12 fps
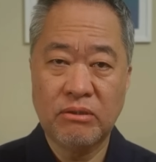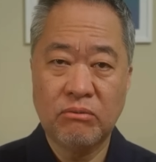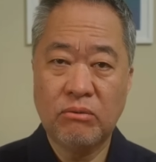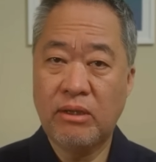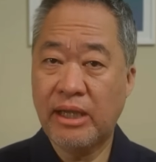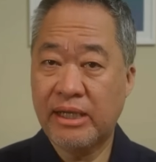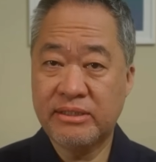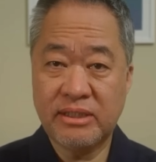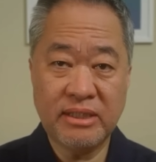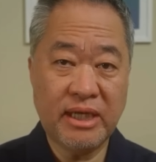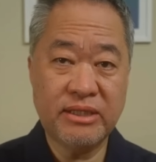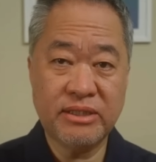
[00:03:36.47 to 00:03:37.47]
Well, as the
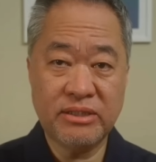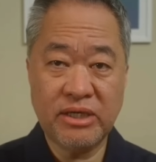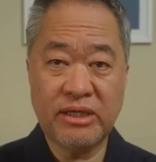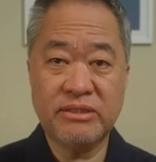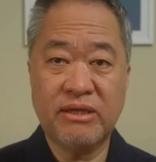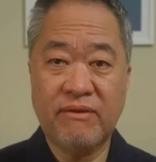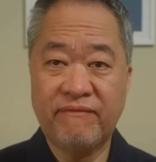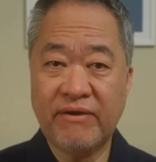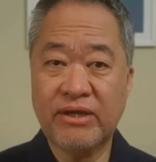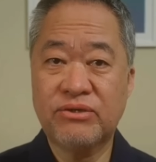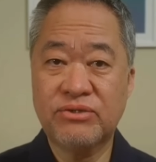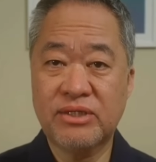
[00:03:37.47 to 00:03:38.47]
data suggests,
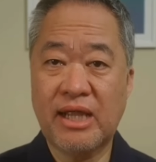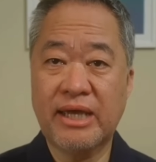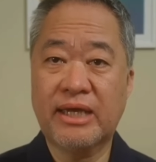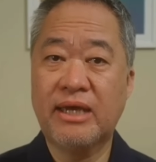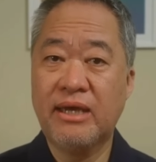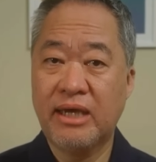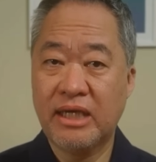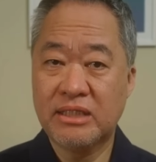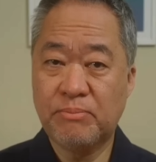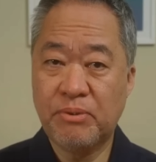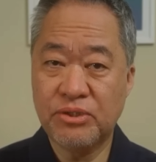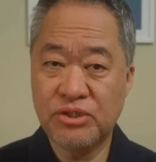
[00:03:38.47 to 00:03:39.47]
factors like its
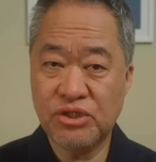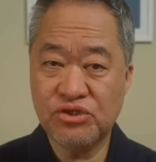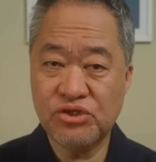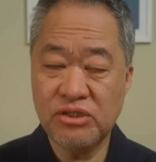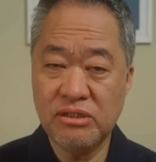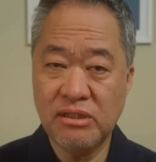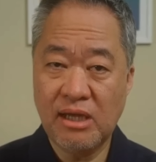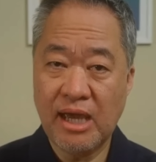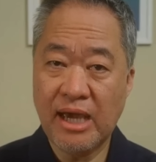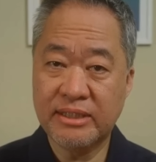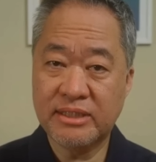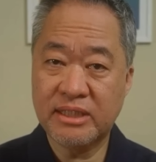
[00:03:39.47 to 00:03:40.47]
position
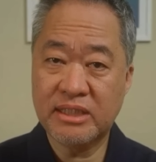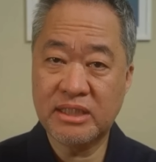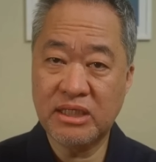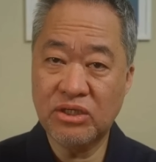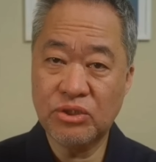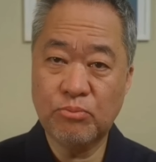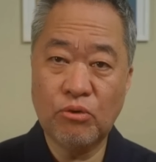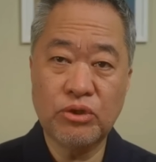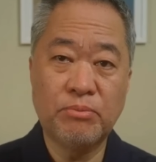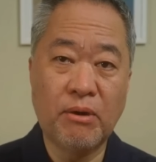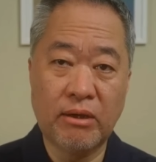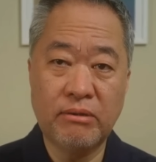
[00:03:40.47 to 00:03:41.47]
as a steel
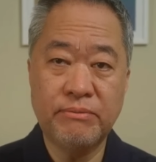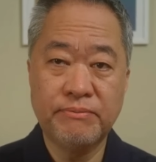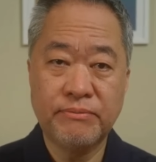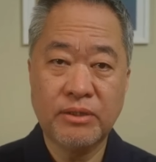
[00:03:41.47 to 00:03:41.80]
sports model,